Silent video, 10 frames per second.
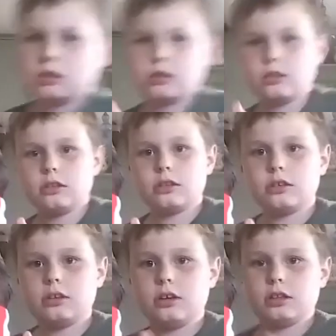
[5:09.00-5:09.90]
Uh,
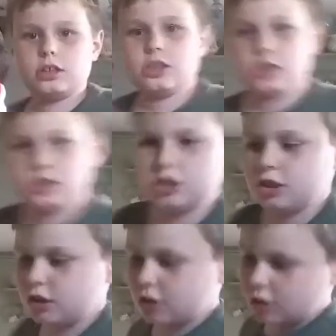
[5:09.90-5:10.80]
no, I can't. Good.
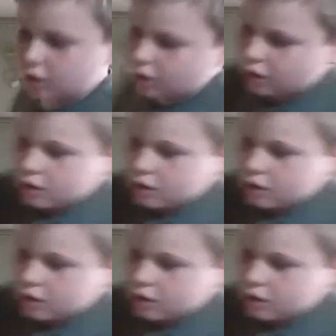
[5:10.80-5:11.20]
At all.